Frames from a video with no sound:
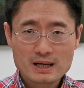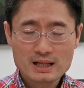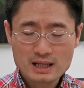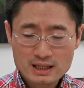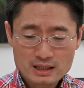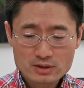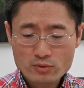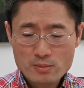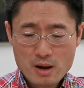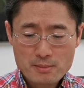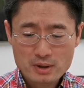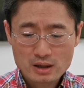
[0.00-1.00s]

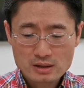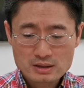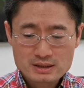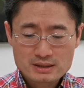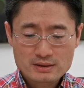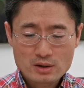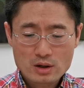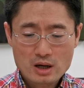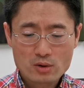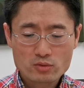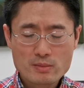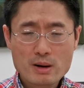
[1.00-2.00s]
Remember
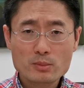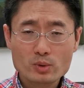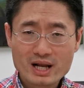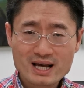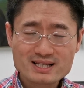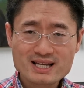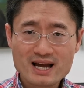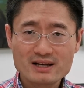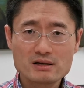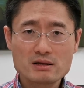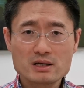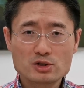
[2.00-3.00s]
what I
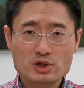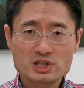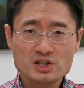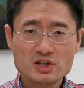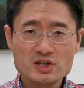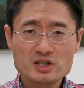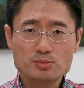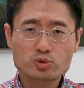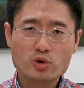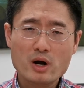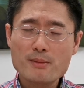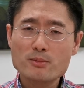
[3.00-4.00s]
said. The trustee's
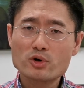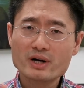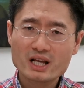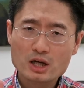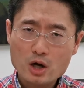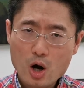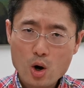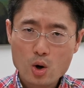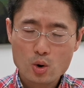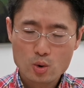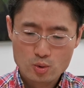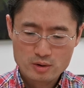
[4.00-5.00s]
primary
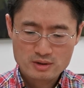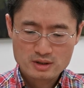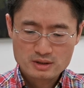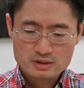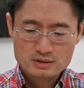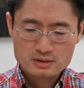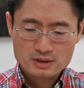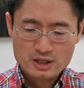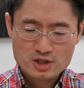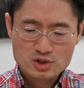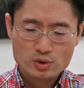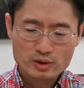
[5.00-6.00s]
goal
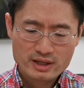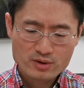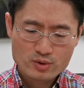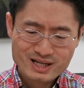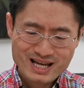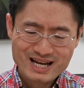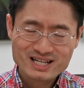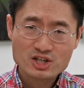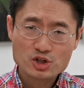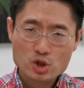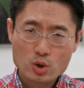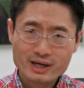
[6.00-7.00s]
is to liquidate
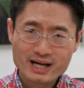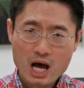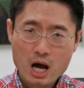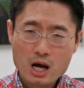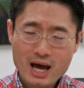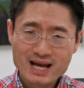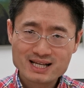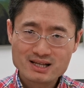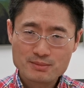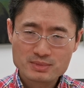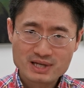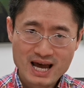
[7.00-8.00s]
your
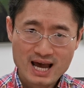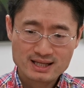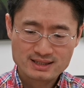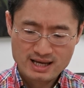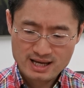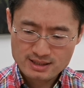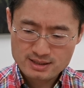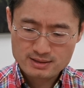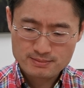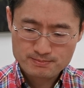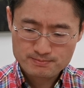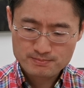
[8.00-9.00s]
non-exempt
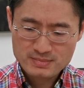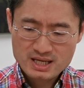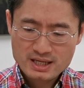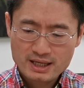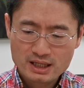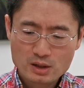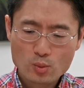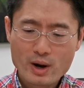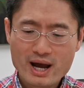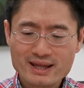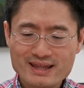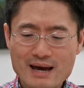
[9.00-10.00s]
assets in a
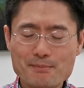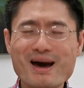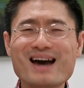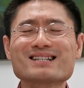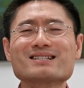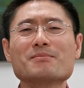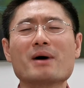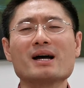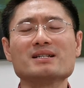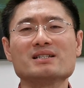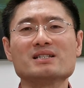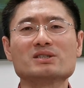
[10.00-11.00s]
way that
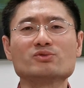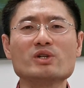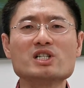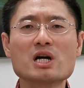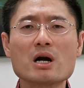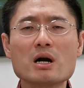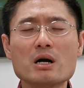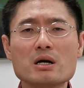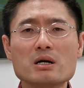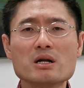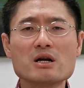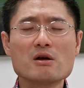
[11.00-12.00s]
maximizes return